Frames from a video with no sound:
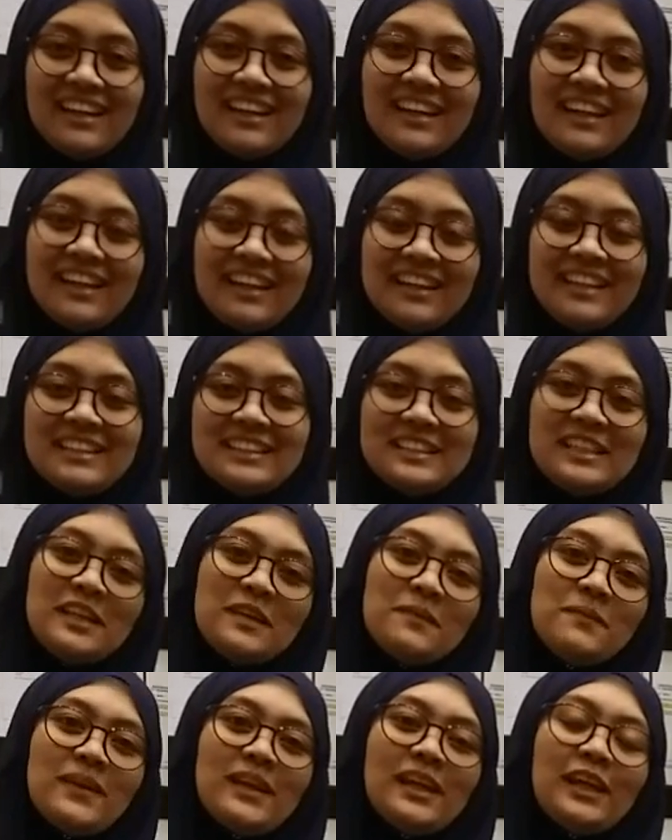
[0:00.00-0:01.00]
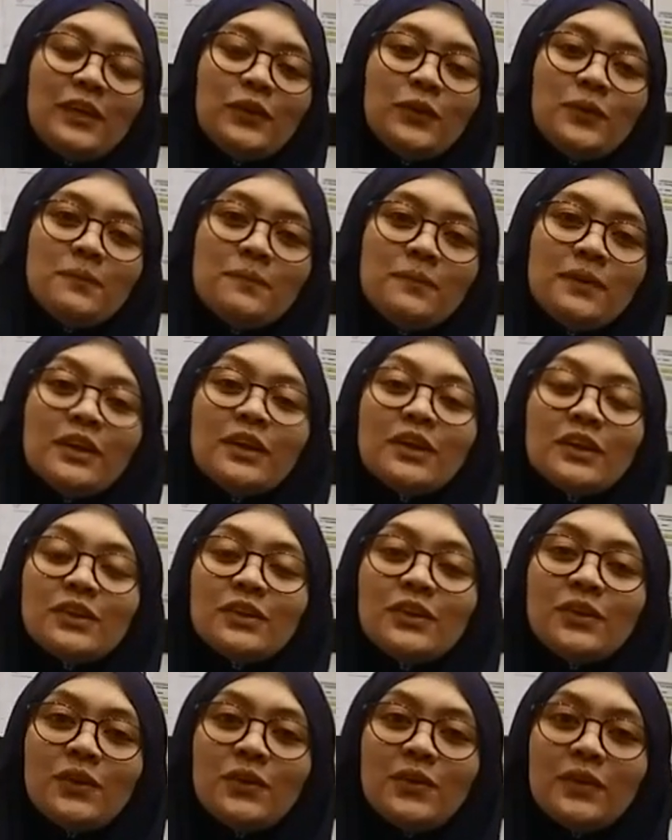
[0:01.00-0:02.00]
and Assalamualaikum.
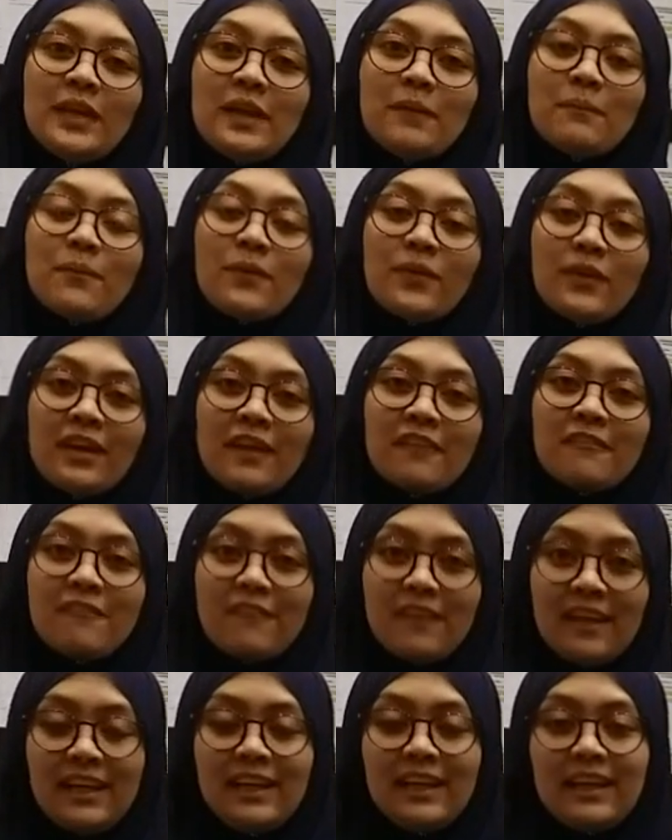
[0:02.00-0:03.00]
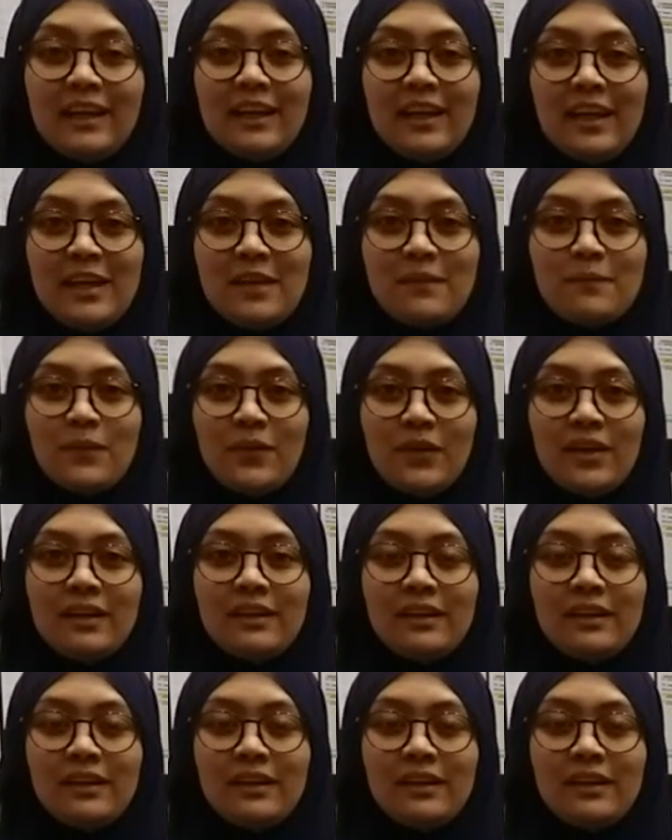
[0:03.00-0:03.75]
Do you know that product failure and